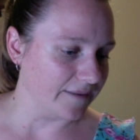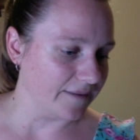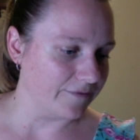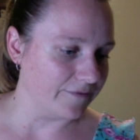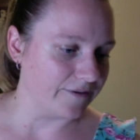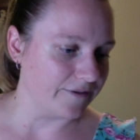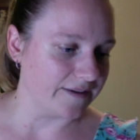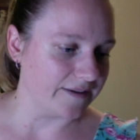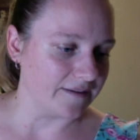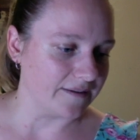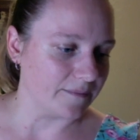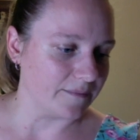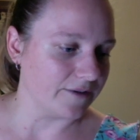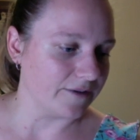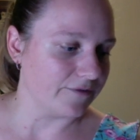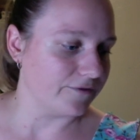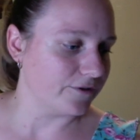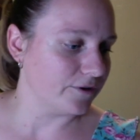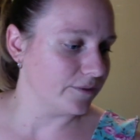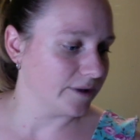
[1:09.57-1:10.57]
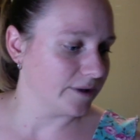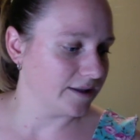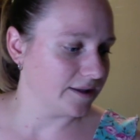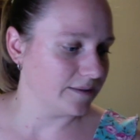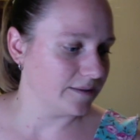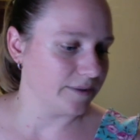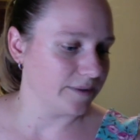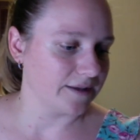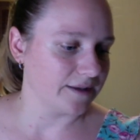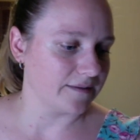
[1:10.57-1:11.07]
fixing my formula
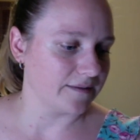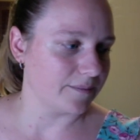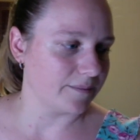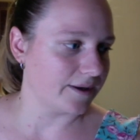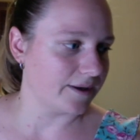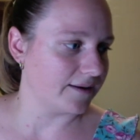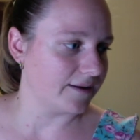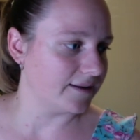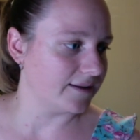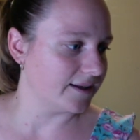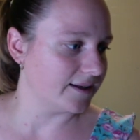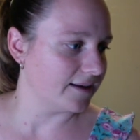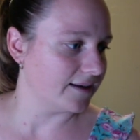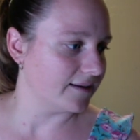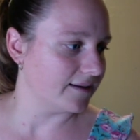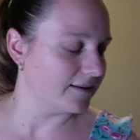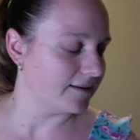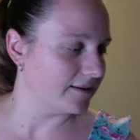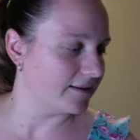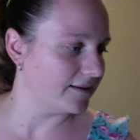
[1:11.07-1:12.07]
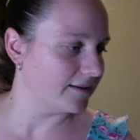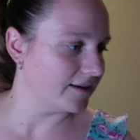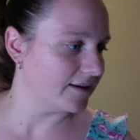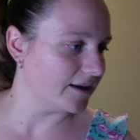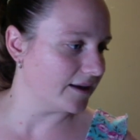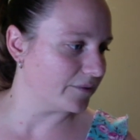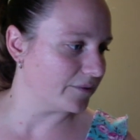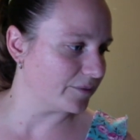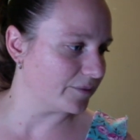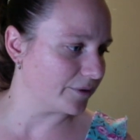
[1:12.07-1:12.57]
because apparently
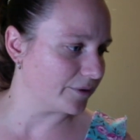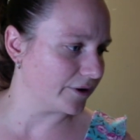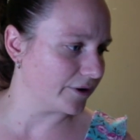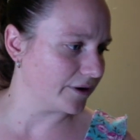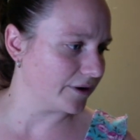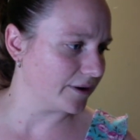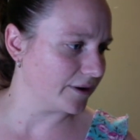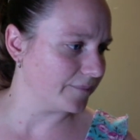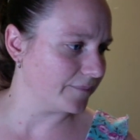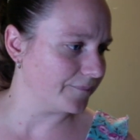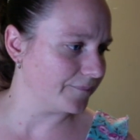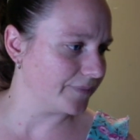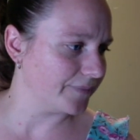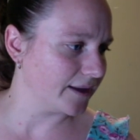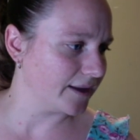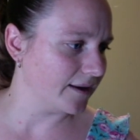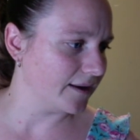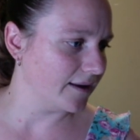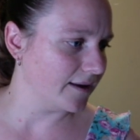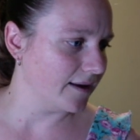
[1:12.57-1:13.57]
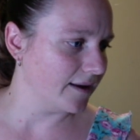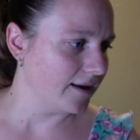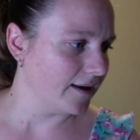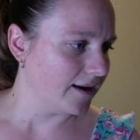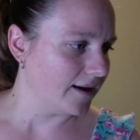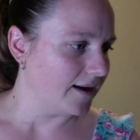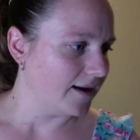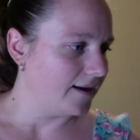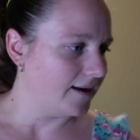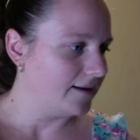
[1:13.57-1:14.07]
it was broken.
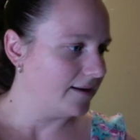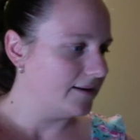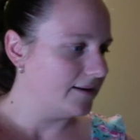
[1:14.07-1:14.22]
It's